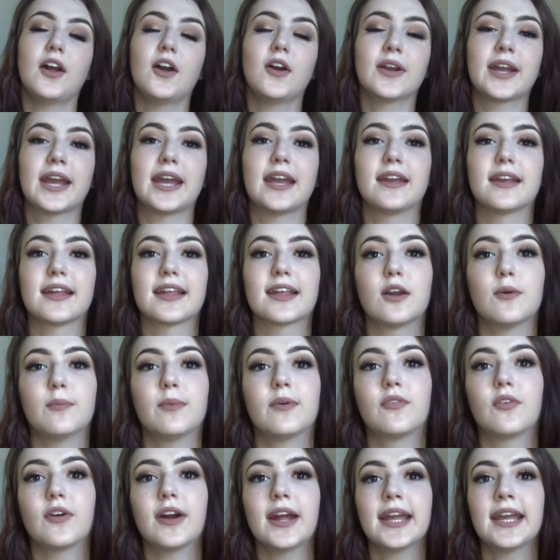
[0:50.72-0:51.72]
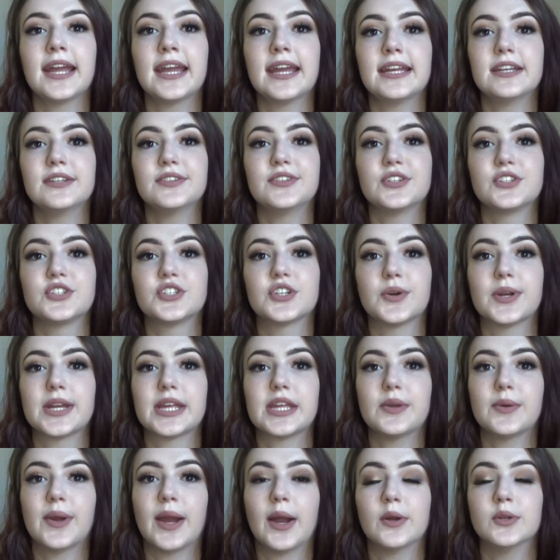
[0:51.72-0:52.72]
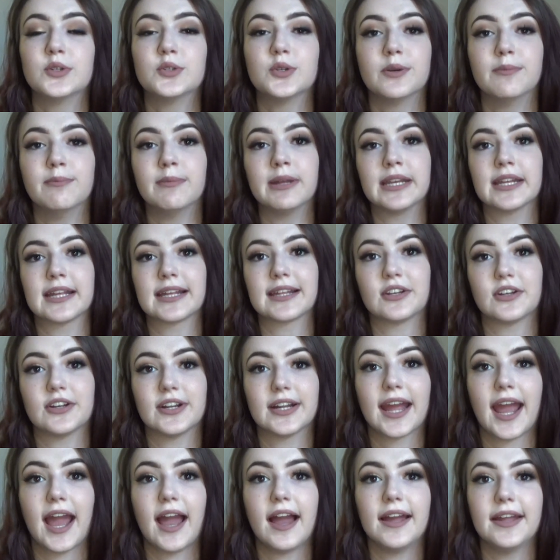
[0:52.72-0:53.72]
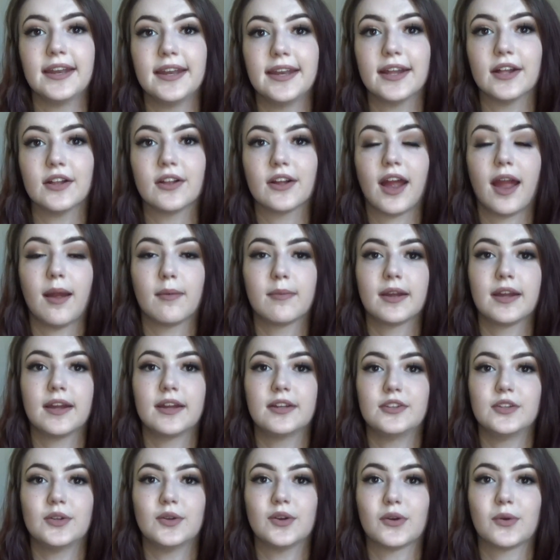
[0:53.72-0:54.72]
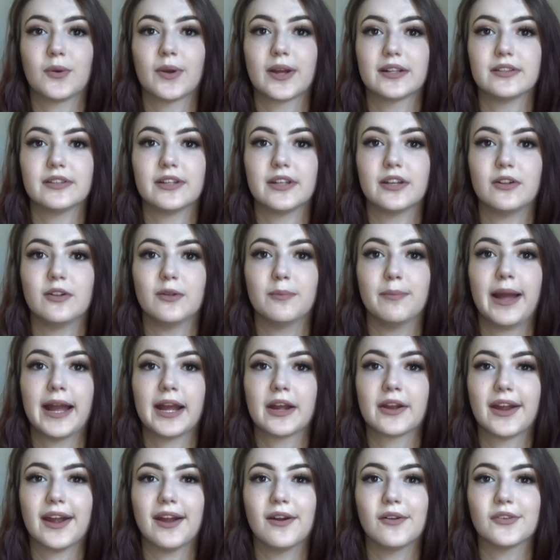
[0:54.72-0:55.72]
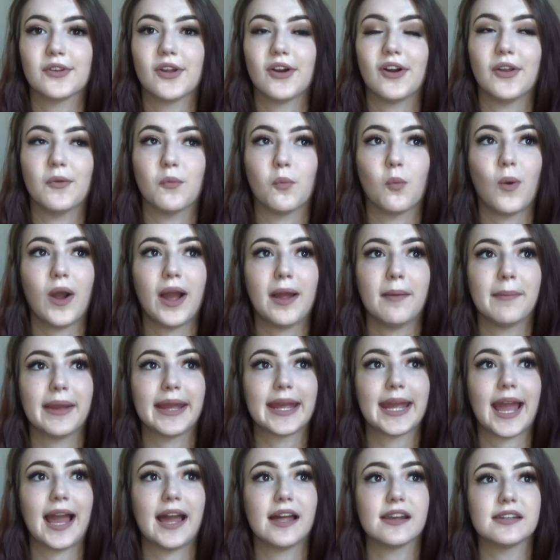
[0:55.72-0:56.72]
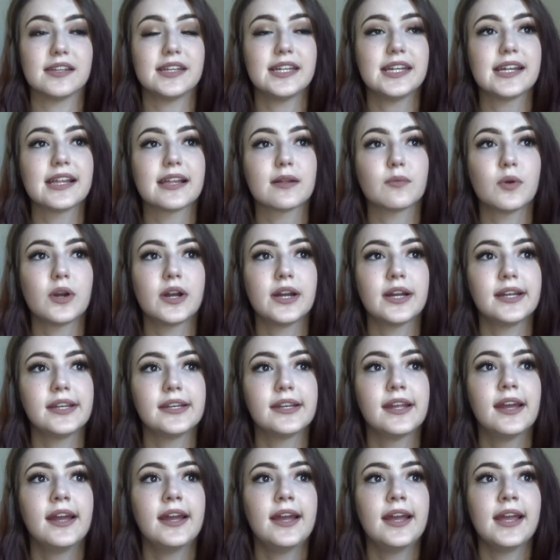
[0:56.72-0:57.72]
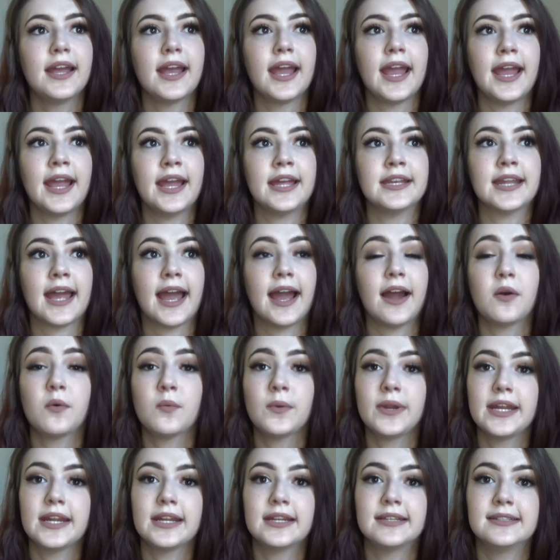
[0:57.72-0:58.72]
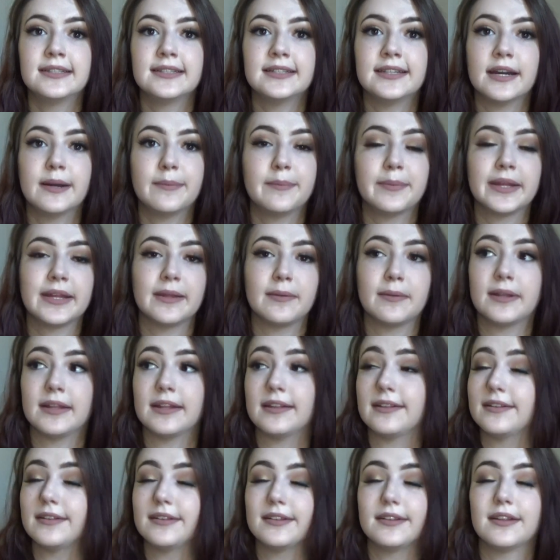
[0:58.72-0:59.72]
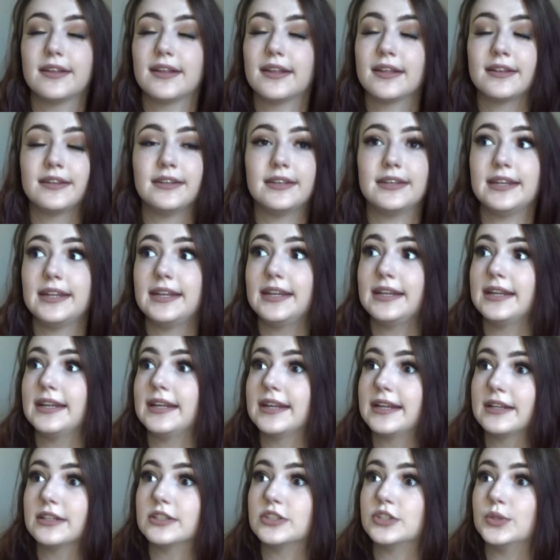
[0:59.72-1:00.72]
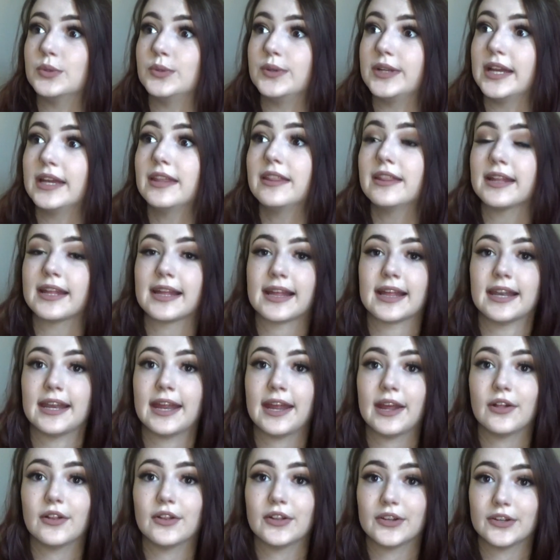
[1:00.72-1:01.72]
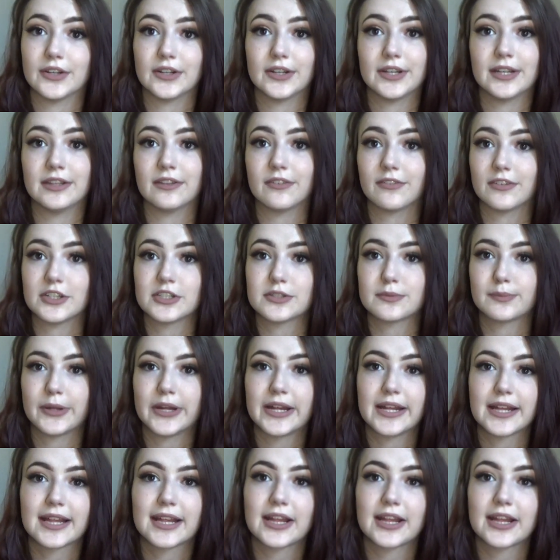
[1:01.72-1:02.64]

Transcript: Okay, so before I get into showing you how to administer a cat inhaler, I'm going to do a quick little background on why my cat needs one and how we ended up needing to get this inhaler in the first place.